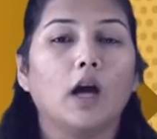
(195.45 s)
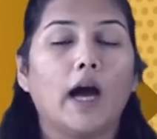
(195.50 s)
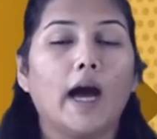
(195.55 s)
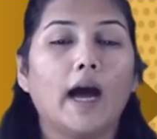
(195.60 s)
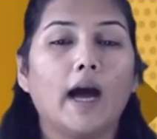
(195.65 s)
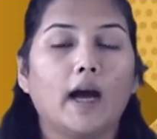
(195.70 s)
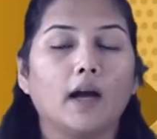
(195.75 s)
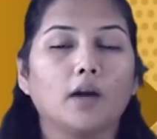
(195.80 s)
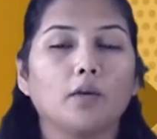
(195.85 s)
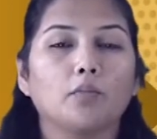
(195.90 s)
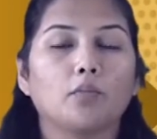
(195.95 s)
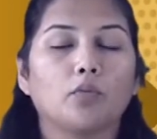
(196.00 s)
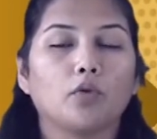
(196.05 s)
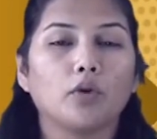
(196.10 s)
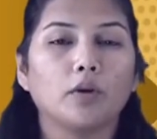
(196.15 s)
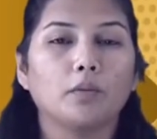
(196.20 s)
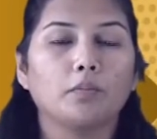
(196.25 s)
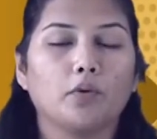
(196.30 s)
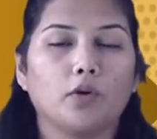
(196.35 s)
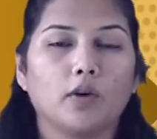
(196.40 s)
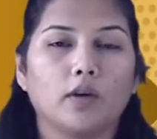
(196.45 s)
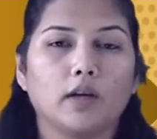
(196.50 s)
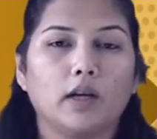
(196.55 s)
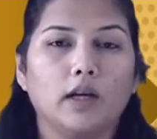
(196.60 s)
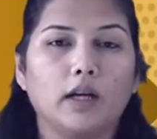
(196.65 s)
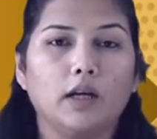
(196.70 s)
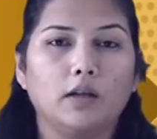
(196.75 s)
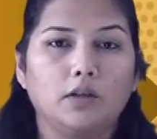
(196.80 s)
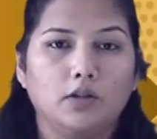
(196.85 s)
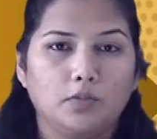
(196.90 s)
And more
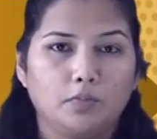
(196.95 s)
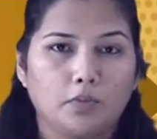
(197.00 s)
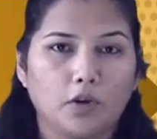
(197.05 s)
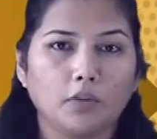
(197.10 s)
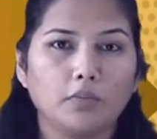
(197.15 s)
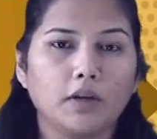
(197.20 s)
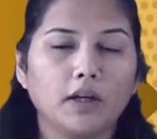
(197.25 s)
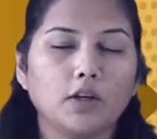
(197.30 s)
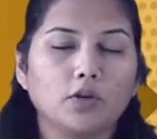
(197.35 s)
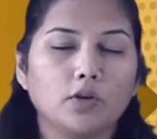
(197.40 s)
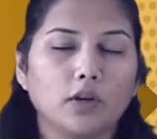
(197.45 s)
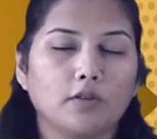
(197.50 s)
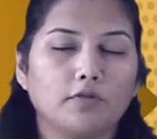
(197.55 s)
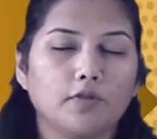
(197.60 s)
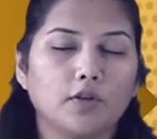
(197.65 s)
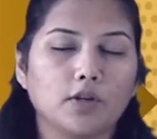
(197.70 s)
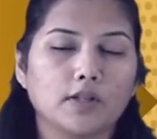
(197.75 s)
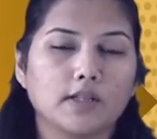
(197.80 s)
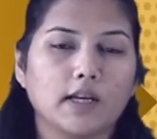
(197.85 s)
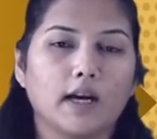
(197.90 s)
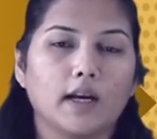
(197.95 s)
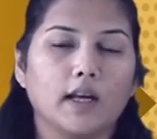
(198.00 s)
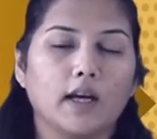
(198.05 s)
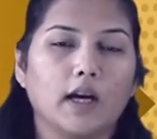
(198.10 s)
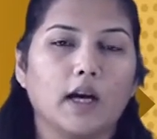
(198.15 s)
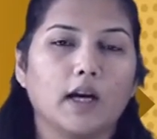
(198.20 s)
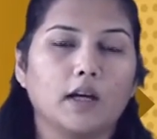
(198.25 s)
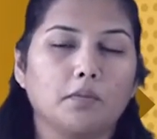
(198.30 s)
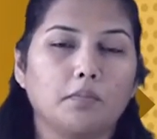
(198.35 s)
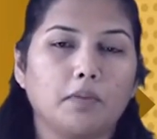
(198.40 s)
importantly, probably if you're standing
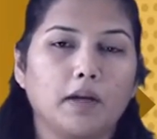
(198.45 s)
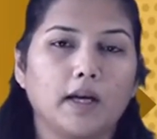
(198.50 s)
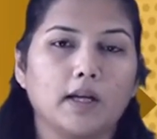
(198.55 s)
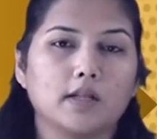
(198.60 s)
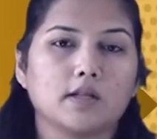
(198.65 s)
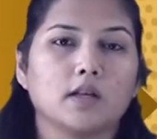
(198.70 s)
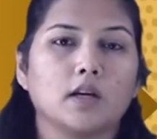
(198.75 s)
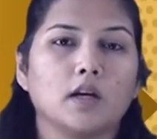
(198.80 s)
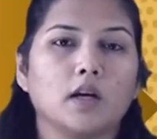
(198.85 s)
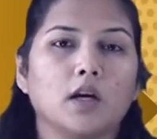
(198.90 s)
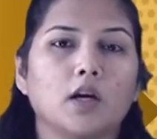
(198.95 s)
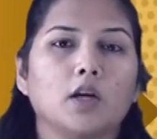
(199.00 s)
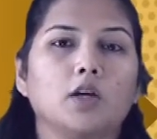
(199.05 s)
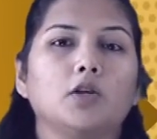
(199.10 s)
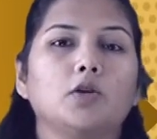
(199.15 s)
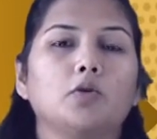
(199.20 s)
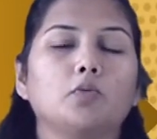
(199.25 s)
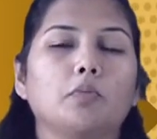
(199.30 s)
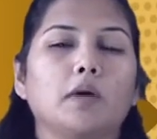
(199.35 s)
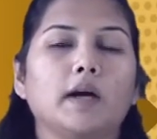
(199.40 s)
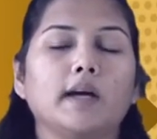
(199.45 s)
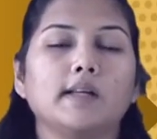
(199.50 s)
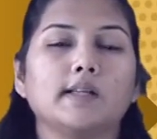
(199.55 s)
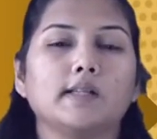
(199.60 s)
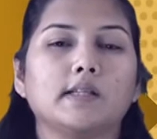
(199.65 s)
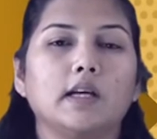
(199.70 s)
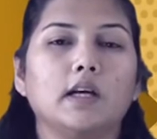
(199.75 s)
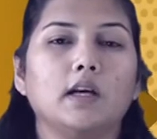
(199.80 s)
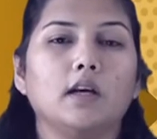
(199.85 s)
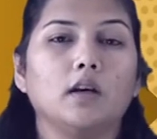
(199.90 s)
at a place, you might
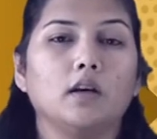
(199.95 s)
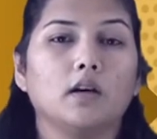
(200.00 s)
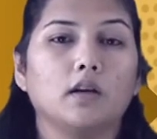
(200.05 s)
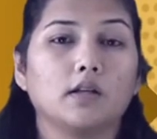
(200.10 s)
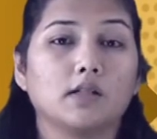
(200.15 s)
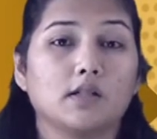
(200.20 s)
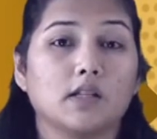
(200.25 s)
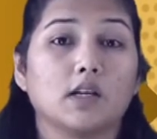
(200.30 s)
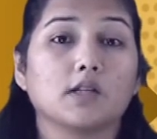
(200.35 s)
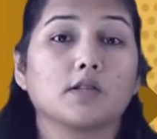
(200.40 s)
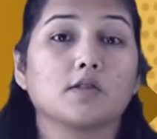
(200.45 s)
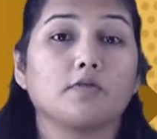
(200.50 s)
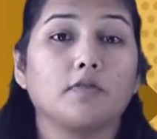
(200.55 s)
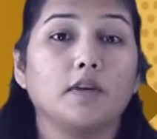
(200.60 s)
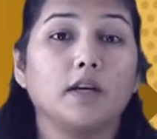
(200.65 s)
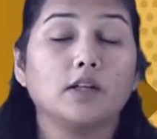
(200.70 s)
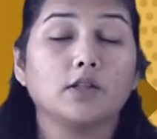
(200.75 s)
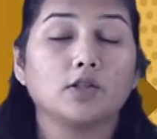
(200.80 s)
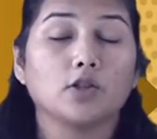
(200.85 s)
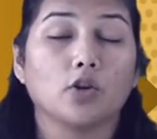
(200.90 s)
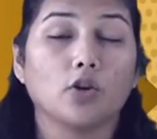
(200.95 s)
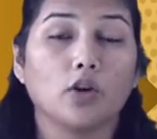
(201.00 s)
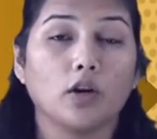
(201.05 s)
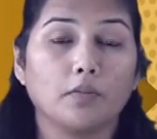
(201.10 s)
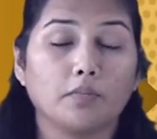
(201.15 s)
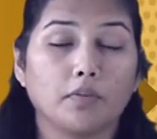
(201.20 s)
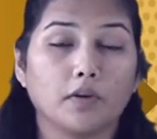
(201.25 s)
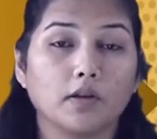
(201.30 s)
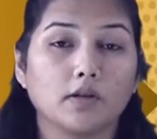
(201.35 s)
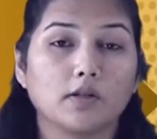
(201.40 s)
see a 6 feet tall
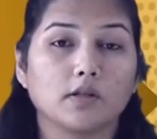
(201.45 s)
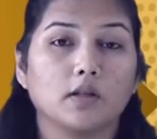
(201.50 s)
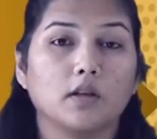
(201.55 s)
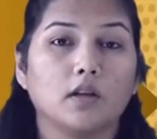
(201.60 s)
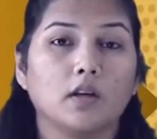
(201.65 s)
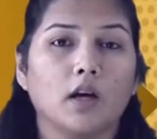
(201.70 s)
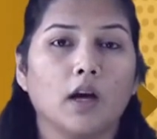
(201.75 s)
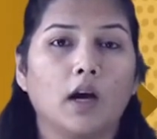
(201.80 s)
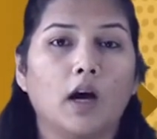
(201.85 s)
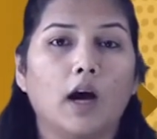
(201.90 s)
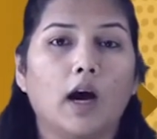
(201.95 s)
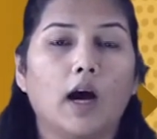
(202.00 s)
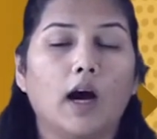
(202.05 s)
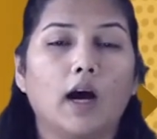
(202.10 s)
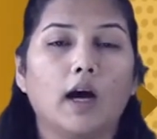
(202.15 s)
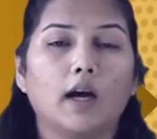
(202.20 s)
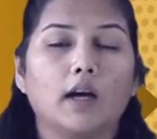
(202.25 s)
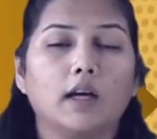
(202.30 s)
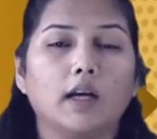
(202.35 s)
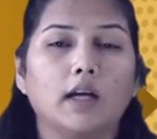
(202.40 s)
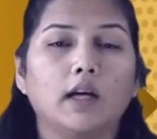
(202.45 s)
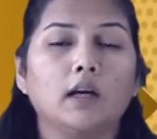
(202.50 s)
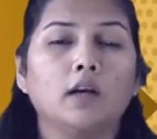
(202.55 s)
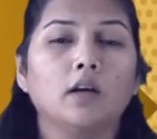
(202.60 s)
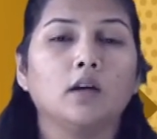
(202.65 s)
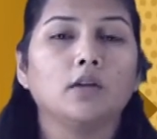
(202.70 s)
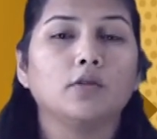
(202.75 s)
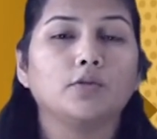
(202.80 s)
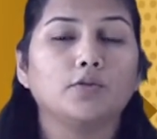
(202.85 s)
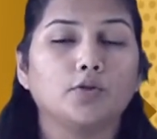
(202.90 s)
person hardly
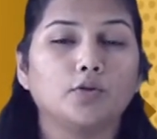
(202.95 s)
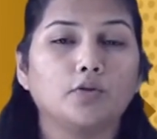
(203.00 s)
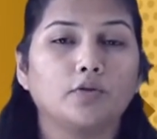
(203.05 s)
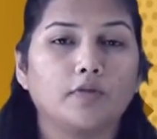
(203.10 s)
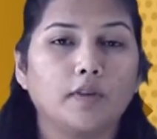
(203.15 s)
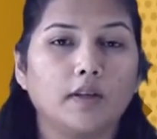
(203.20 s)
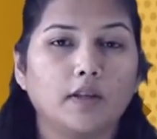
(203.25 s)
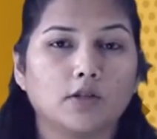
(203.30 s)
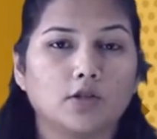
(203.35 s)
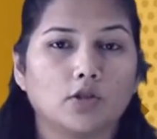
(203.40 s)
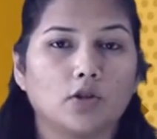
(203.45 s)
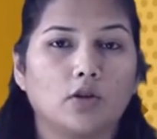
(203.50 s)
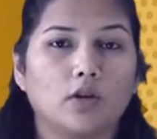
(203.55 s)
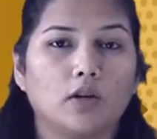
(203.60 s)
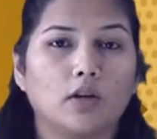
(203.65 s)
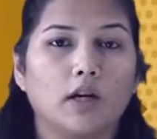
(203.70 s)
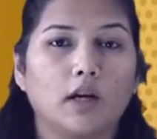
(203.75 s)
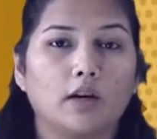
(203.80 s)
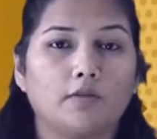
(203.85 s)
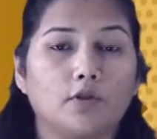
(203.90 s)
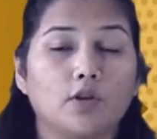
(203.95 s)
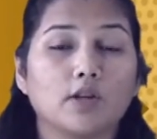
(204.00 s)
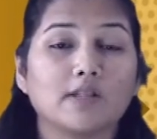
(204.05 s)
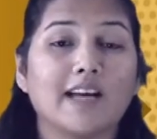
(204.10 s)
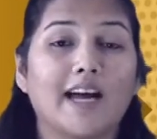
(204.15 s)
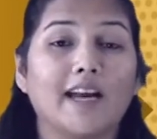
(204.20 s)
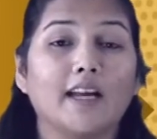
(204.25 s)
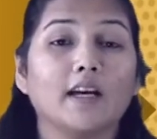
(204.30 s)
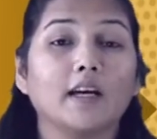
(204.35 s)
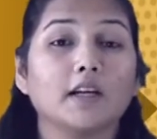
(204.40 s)
2 feet tall if you're
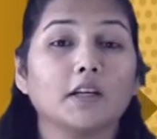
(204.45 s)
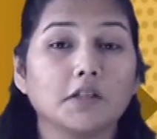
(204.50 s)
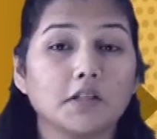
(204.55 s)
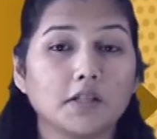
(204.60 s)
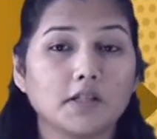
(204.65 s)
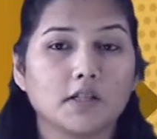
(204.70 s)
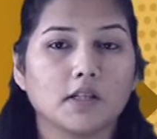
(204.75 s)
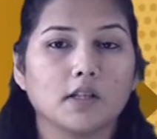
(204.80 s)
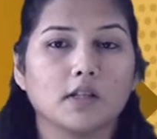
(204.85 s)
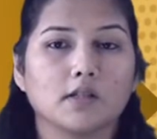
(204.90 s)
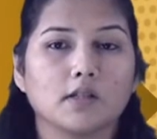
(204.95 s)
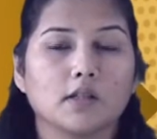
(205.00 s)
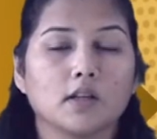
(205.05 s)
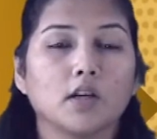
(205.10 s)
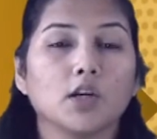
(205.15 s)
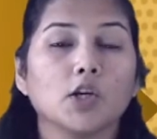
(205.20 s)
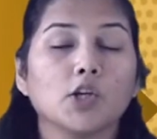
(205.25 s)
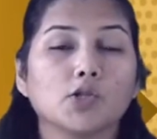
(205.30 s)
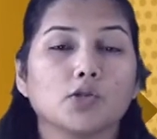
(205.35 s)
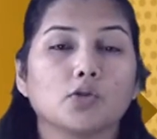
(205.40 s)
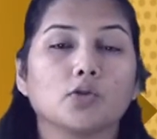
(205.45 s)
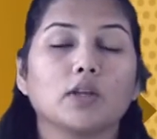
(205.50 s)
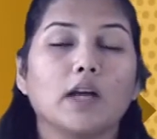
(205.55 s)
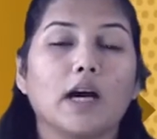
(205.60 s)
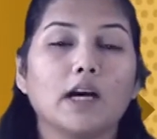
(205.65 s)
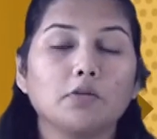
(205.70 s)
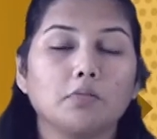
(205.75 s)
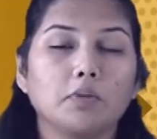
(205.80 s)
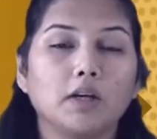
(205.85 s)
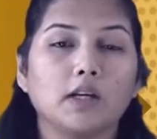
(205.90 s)
standing at a distance. So
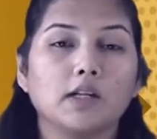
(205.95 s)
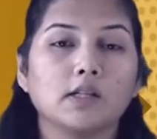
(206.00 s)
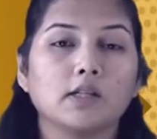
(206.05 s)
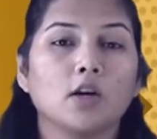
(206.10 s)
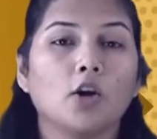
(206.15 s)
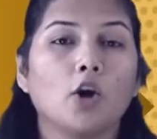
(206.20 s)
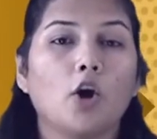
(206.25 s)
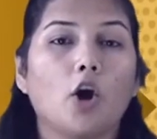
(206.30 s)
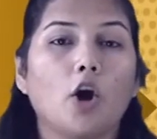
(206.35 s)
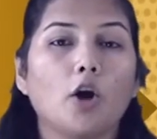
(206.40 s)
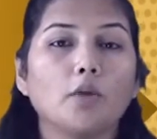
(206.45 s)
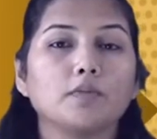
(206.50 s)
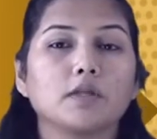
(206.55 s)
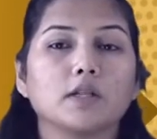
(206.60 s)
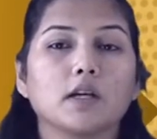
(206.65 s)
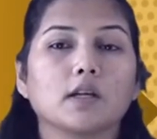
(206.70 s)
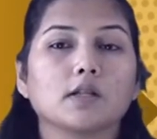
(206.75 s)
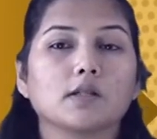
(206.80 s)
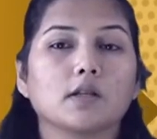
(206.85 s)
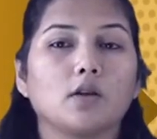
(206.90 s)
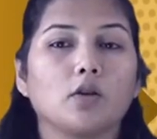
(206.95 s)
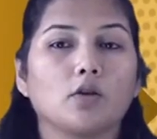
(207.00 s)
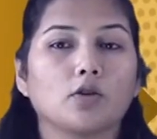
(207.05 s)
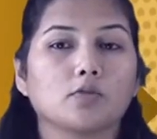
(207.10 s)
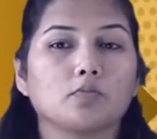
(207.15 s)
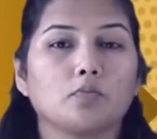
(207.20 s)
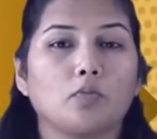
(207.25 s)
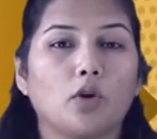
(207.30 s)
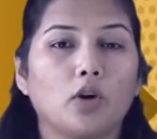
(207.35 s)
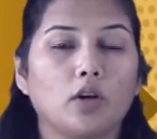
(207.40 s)
that means objects look
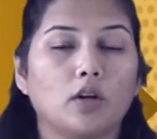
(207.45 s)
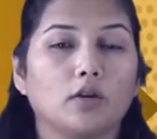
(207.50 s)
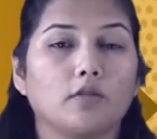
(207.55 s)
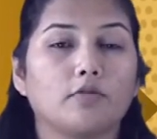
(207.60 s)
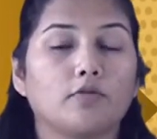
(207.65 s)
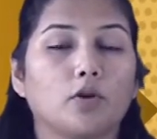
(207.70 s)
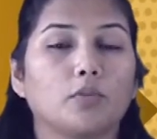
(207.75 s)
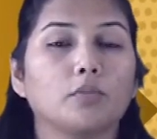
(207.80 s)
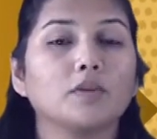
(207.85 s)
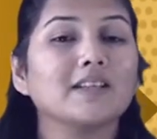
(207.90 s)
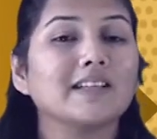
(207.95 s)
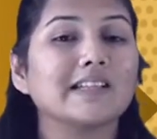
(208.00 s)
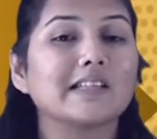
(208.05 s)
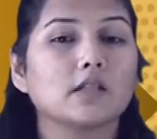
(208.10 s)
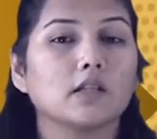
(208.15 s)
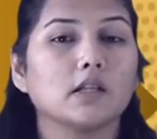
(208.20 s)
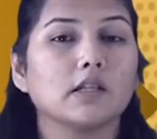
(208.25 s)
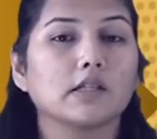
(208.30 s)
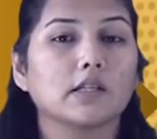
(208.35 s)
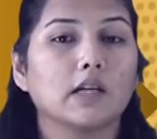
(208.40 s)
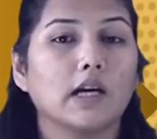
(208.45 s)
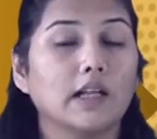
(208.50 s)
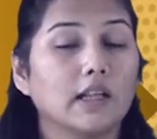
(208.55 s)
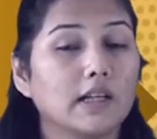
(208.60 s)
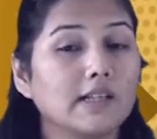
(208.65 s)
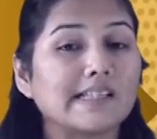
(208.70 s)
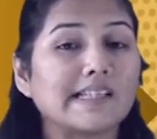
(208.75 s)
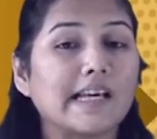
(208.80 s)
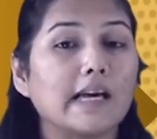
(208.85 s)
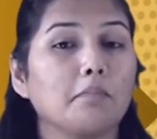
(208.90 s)
smaller from a distance. In
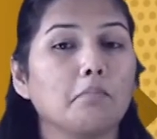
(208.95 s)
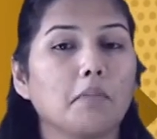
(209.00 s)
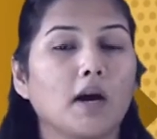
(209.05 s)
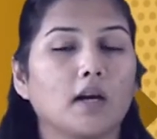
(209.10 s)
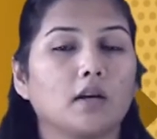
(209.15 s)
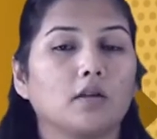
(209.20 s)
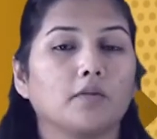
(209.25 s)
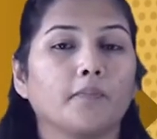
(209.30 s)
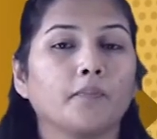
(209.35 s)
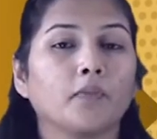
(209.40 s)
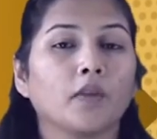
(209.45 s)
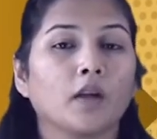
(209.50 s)
the same manner,